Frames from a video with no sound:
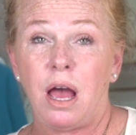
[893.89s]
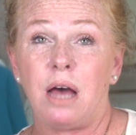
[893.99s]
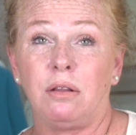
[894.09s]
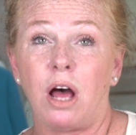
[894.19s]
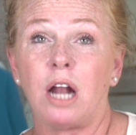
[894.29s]

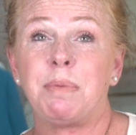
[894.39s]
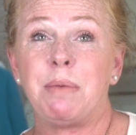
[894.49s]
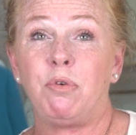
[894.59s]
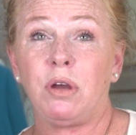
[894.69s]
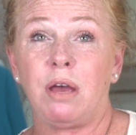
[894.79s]
A lot of
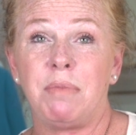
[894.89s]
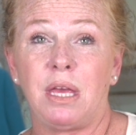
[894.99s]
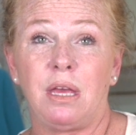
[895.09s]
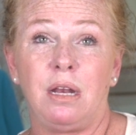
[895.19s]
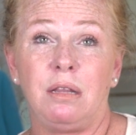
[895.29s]
people come
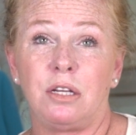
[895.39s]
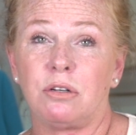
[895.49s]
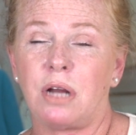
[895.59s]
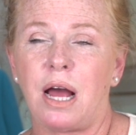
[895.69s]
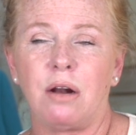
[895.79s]
in
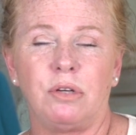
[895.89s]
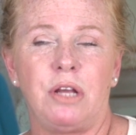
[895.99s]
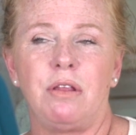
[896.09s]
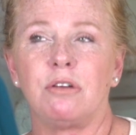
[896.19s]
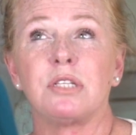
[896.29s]
there. I don't know
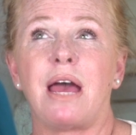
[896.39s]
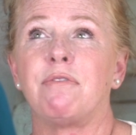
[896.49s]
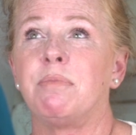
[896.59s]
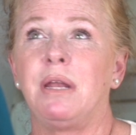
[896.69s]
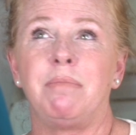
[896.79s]
that there's
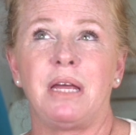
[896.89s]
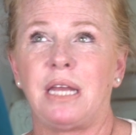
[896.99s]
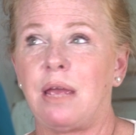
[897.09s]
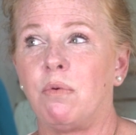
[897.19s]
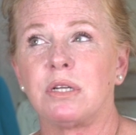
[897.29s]
ever been a
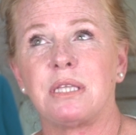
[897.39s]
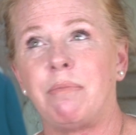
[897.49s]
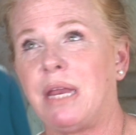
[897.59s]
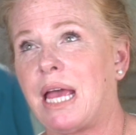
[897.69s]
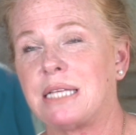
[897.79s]
Monday where
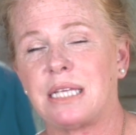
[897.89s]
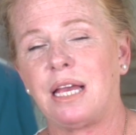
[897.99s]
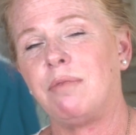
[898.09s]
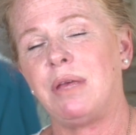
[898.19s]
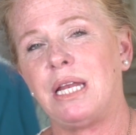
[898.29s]
somebody
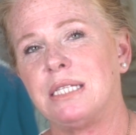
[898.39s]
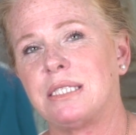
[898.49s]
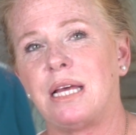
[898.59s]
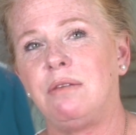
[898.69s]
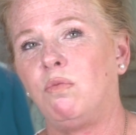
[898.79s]
hasn't come in and
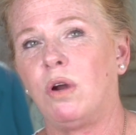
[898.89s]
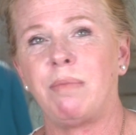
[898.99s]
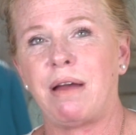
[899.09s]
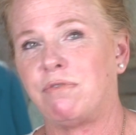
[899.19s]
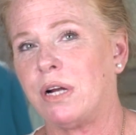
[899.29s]
said, one of
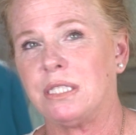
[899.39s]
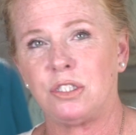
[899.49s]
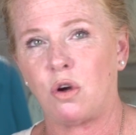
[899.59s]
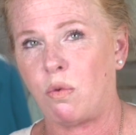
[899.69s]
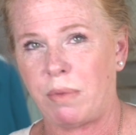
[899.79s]
my friends
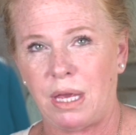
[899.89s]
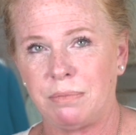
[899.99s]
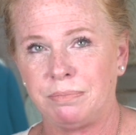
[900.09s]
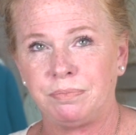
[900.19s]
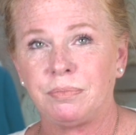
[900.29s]
told me.
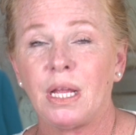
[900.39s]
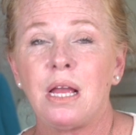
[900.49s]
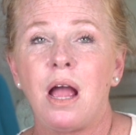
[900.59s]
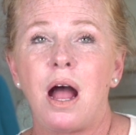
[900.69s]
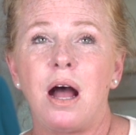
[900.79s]

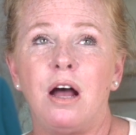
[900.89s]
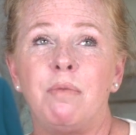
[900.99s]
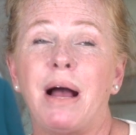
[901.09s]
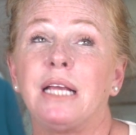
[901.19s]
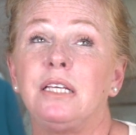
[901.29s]
I